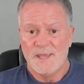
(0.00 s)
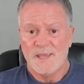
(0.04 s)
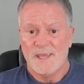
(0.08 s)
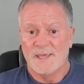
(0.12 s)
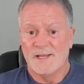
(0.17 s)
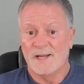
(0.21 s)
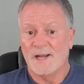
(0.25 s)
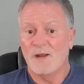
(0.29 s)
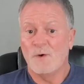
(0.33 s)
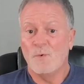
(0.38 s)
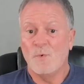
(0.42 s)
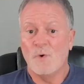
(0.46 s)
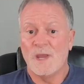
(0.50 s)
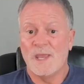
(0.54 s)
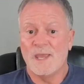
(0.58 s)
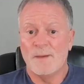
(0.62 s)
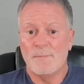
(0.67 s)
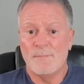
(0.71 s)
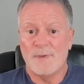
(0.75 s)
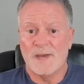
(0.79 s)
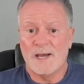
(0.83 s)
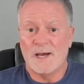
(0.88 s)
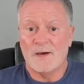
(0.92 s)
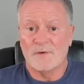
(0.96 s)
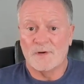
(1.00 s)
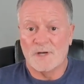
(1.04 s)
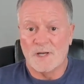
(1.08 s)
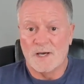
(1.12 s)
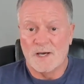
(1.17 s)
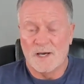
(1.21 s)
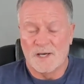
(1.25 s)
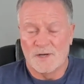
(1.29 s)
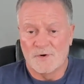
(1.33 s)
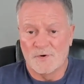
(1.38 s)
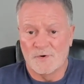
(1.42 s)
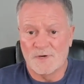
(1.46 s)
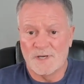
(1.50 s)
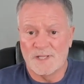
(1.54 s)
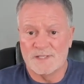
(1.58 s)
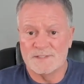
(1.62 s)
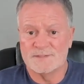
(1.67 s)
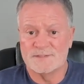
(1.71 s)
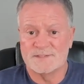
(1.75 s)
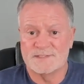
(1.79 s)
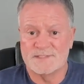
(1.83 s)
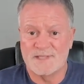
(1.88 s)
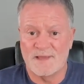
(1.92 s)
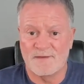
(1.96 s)
And I weigh about
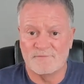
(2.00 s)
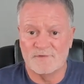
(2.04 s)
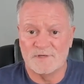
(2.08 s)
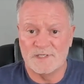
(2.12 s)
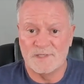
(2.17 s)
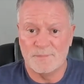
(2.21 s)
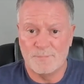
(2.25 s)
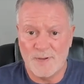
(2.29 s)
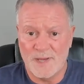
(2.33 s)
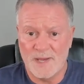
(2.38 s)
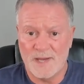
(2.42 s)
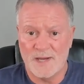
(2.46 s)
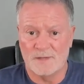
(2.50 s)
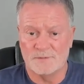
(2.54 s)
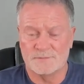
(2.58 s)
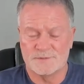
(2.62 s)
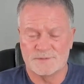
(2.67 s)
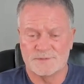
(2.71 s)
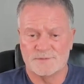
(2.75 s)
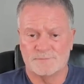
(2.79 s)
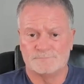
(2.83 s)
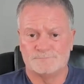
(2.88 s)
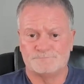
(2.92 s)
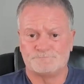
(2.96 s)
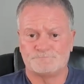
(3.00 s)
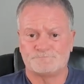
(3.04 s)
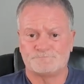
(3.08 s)
170 pounds.